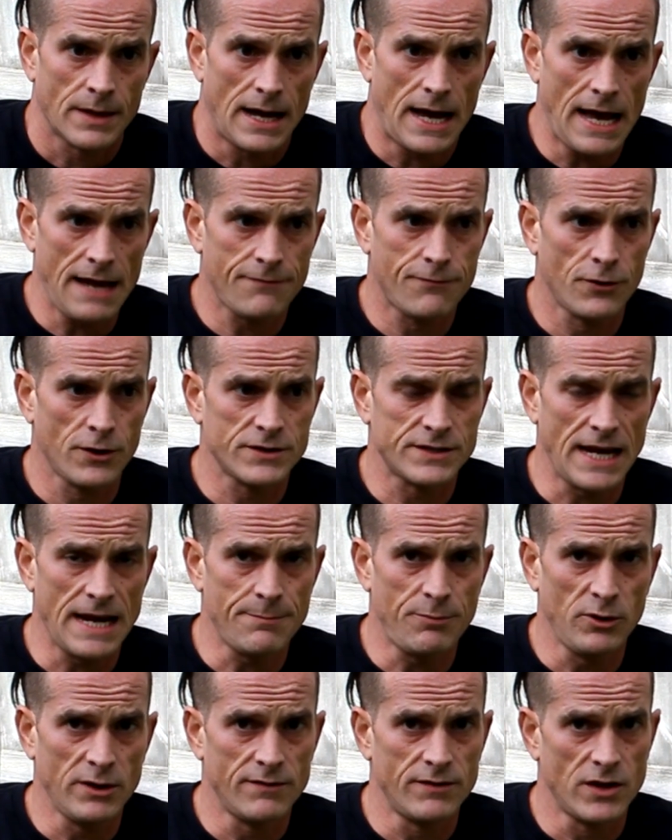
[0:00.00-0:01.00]
I, for
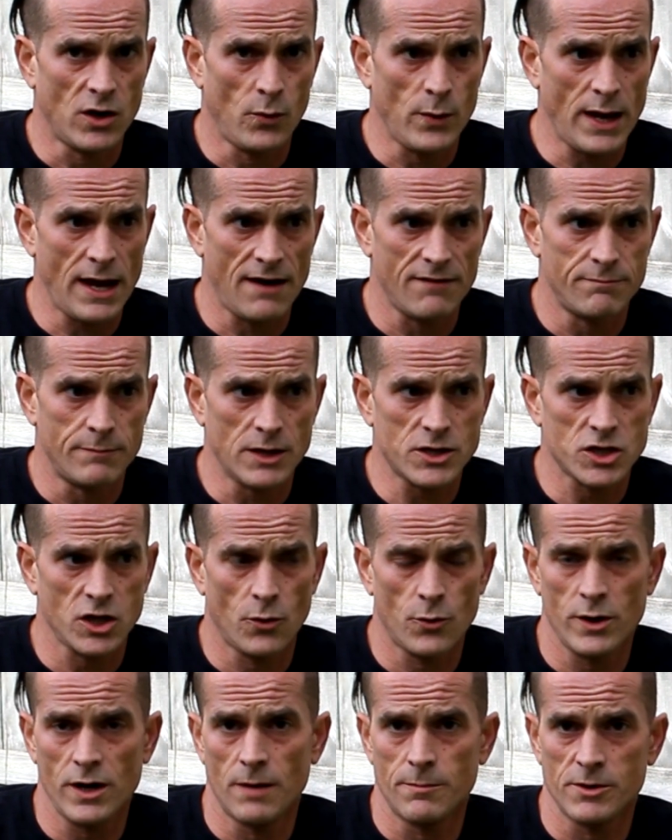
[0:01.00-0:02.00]
example, even though we have much
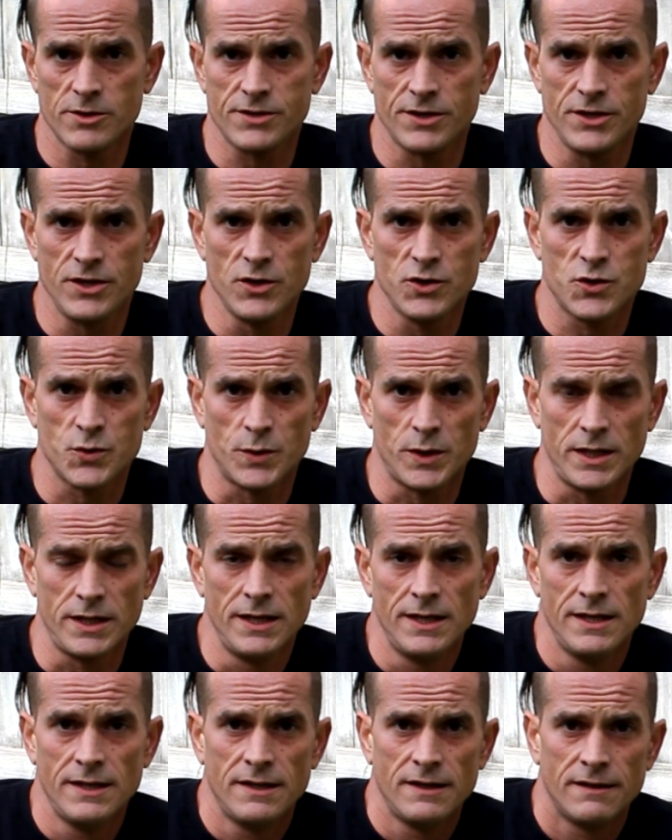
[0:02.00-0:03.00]
lower numbers than usual,
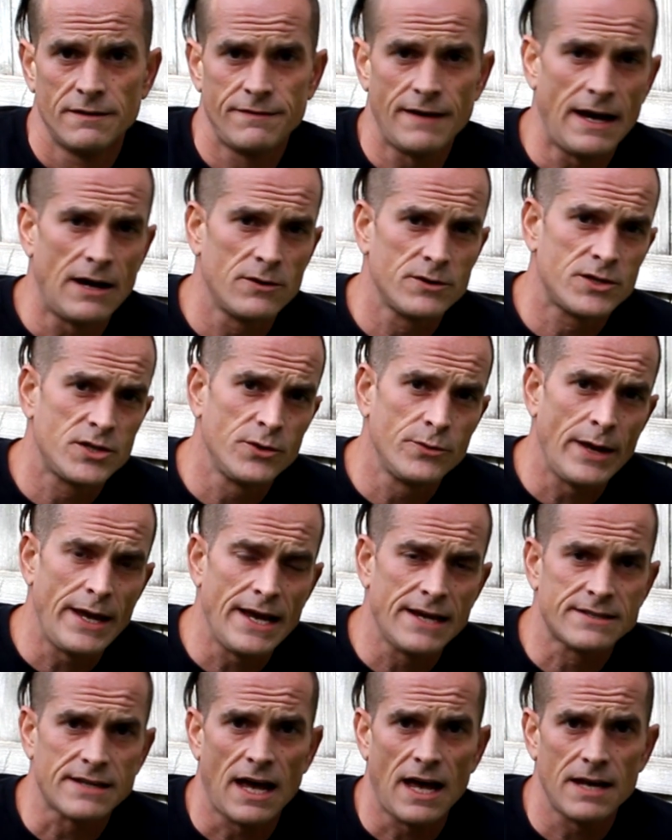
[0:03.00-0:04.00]
found 2
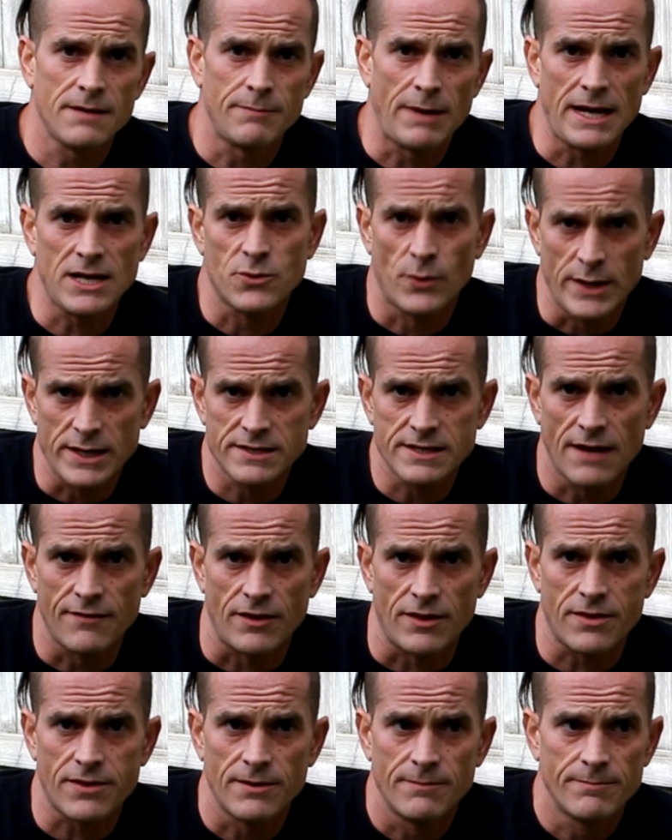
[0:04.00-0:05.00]
eggs on May
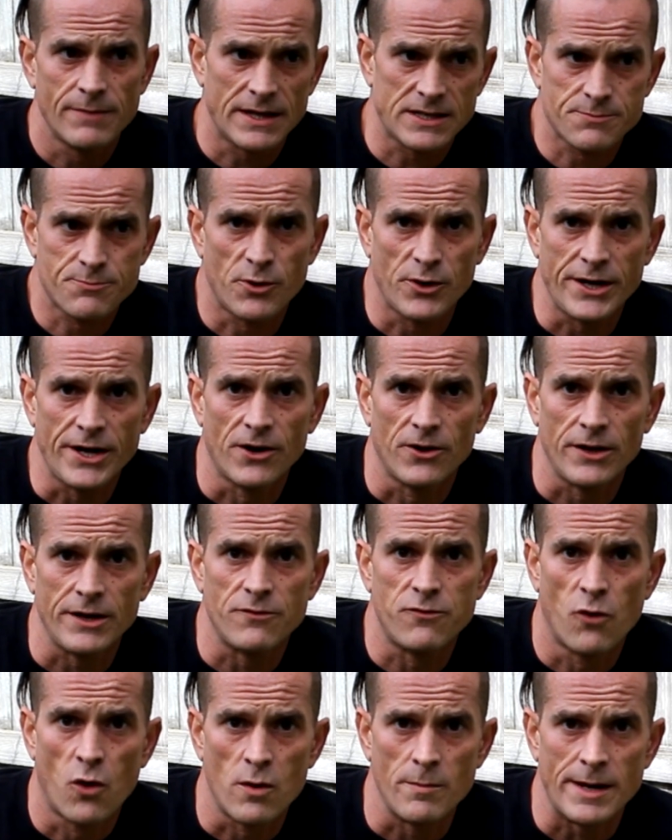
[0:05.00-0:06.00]
27th. That's pretty early
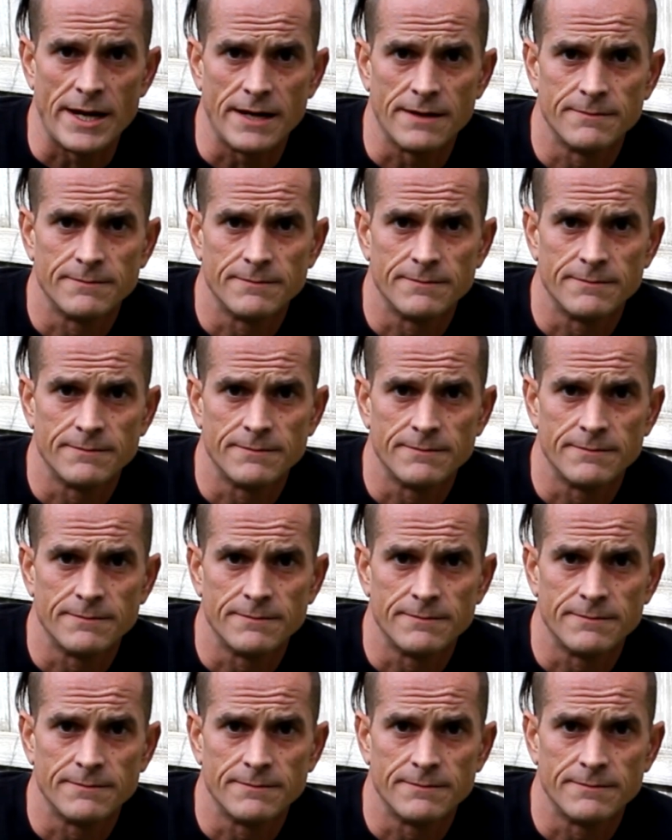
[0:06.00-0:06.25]
for me.